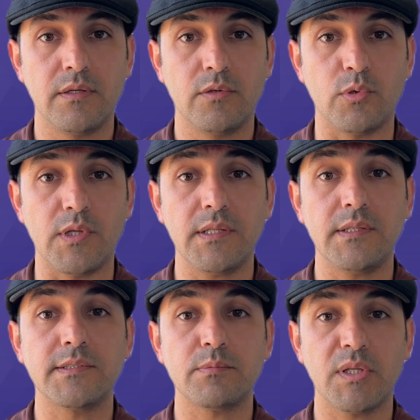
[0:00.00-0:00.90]
Today,
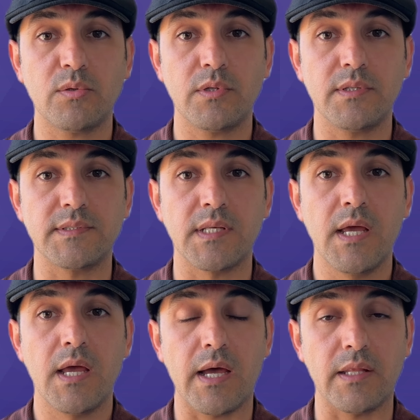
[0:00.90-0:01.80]
this method is
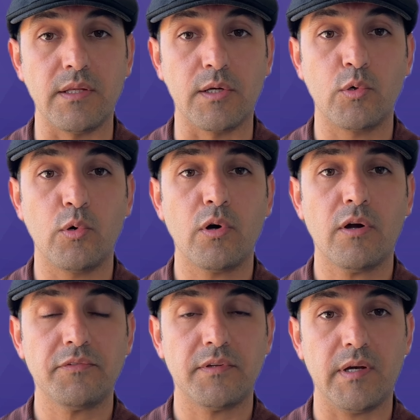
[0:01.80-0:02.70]
at the core
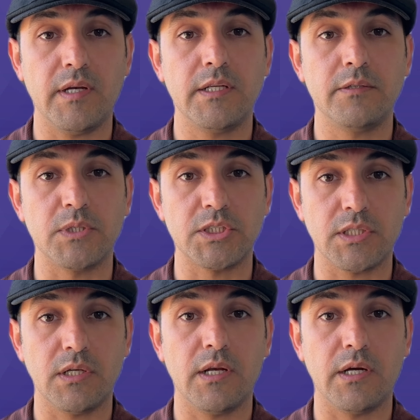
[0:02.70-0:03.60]
of training
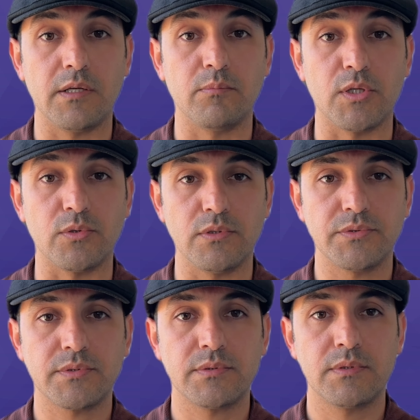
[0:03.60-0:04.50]
machine learning models.